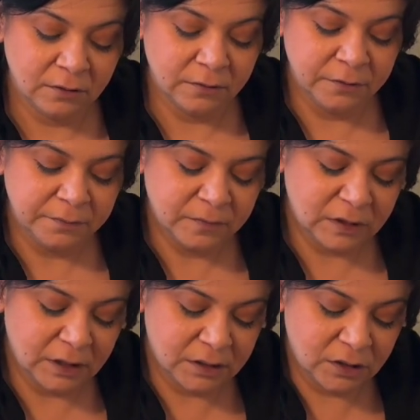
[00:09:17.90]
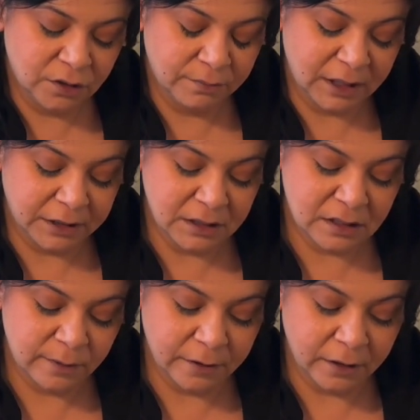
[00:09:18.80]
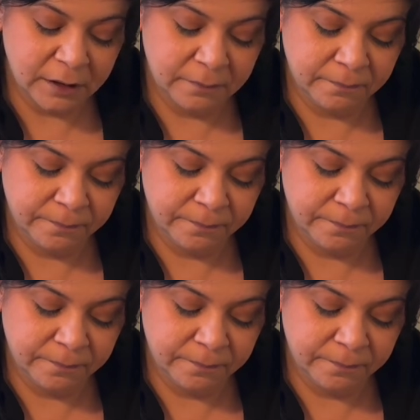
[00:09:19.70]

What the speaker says: Oh, that's too many, Spirit.